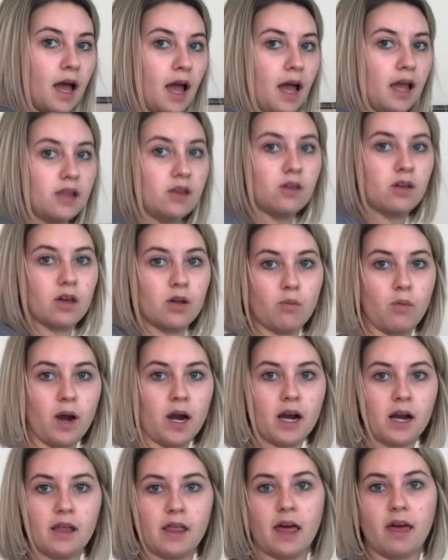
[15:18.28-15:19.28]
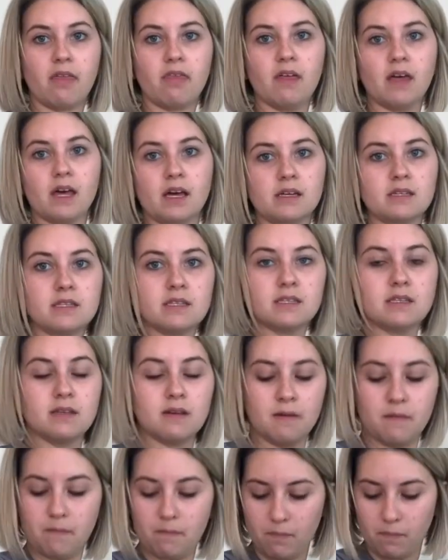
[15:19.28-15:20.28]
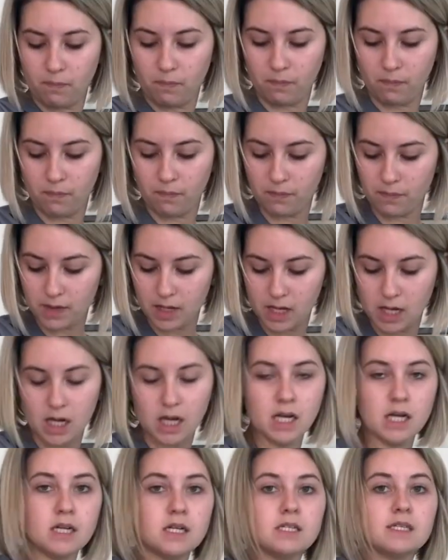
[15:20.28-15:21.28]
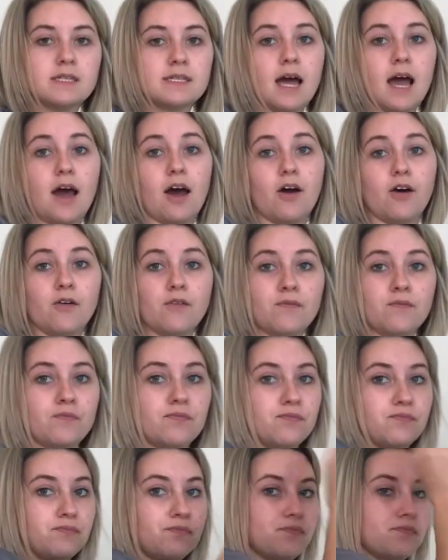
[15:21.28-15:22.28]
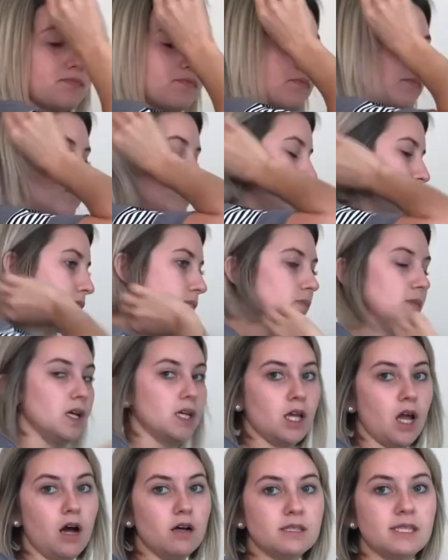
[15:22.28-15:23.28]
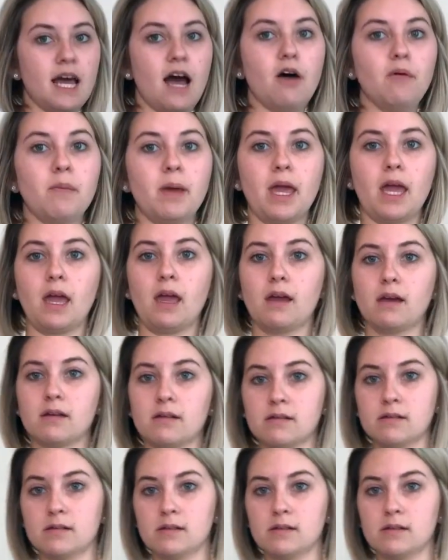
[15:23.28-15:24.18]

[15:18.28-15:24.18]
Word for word: and you could wear it like this. So, y'all tell me